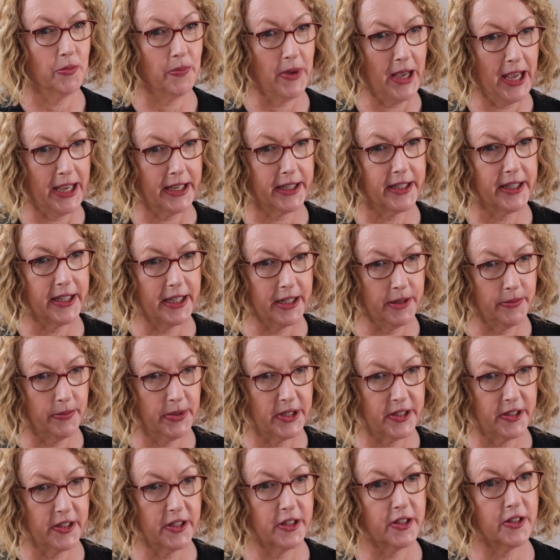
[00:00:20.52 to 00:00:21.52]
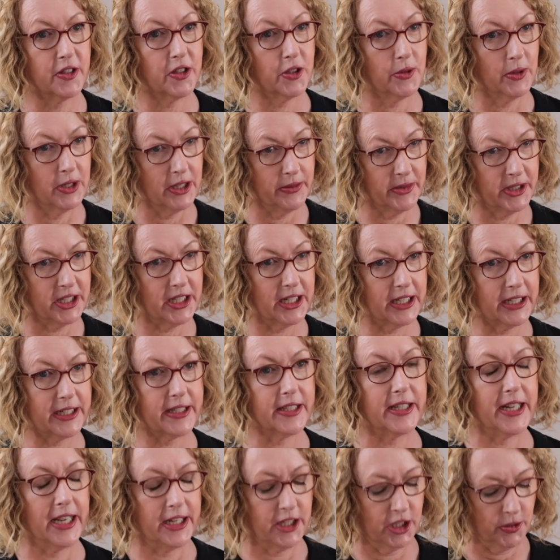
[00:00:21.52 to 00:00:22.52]
back in business to a limited
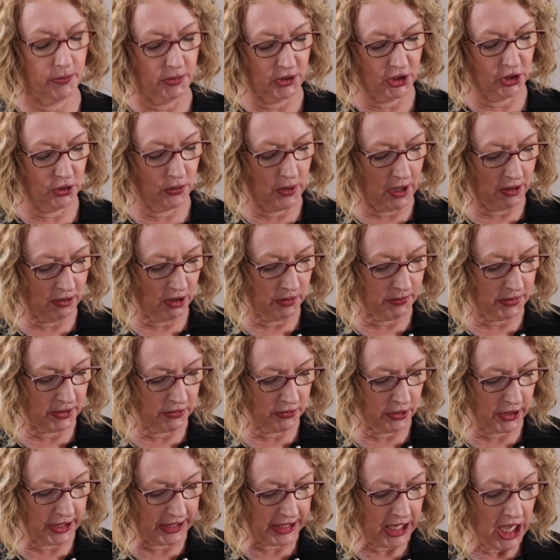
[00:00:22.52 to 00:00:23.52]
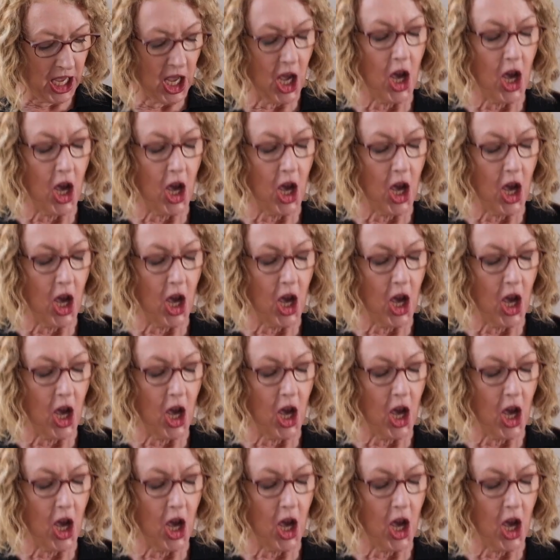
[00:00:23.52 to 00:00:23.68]
extent, but you are up and running.